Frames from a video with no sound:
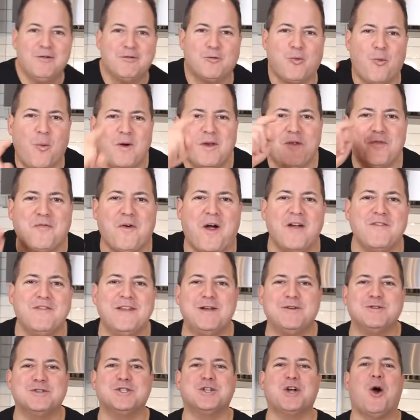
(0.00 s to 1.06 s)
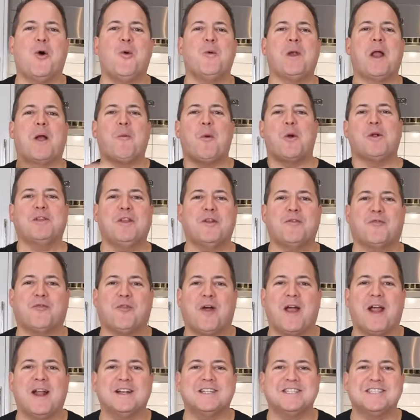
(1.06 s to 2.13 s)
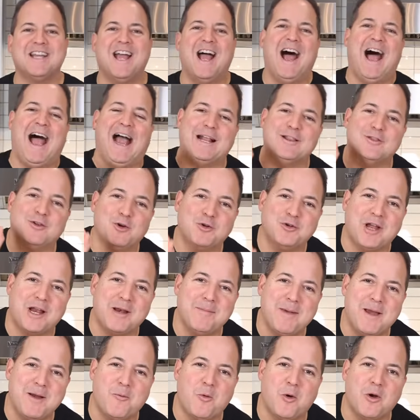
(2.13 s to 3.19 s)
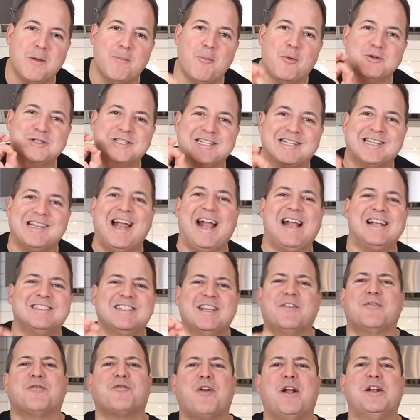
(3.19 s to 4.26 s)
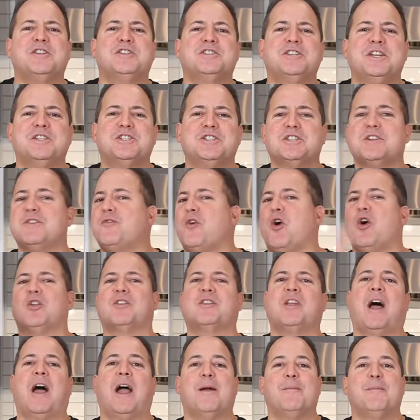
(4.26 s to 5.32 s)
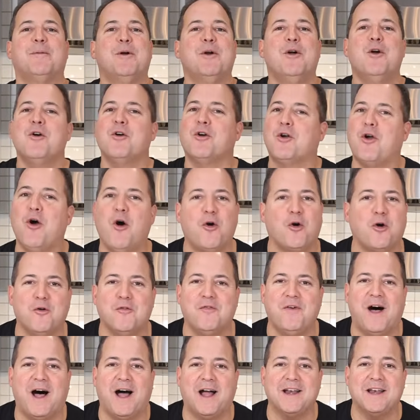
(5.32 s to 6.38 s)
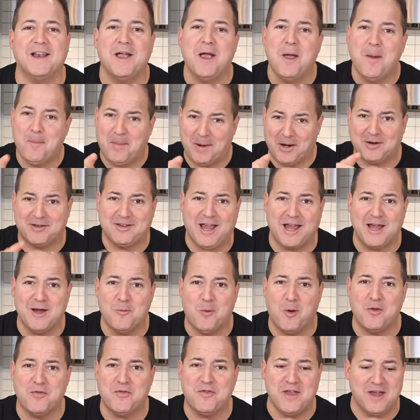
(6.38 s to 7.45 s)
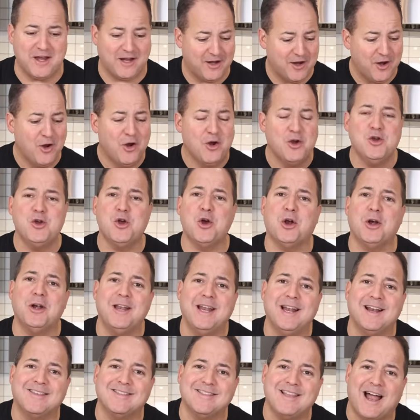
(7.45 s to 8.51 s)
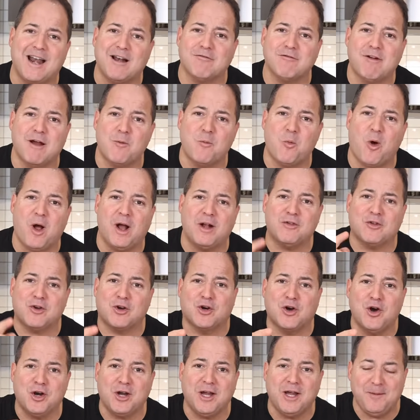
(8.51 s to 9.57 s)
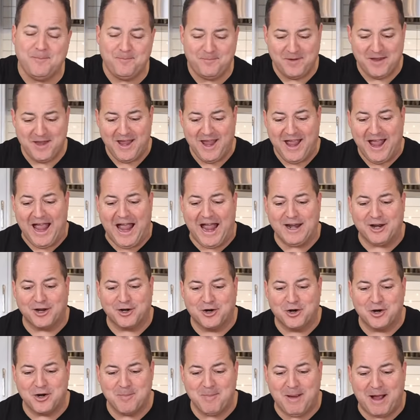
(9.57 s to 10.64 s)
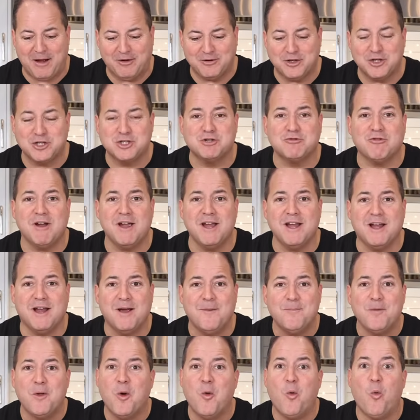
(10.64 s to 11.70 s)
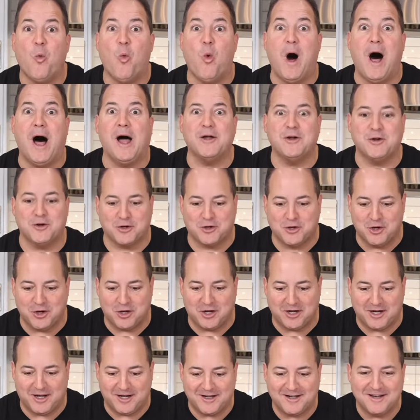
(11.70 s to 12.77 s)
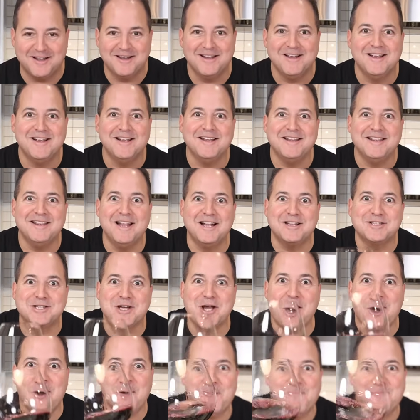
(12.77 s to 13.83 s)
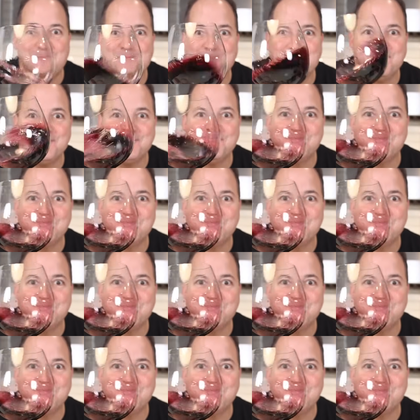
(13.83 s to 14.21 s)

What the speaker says: 25 years ago when I worked in France, I learned how to make one of the most classic French dishes of all time, Coq Au Vin. But I'll tell you one thing, you're gonna need a lot of red wine to cook it and a good amount to drink while you're cooking it. Let's go.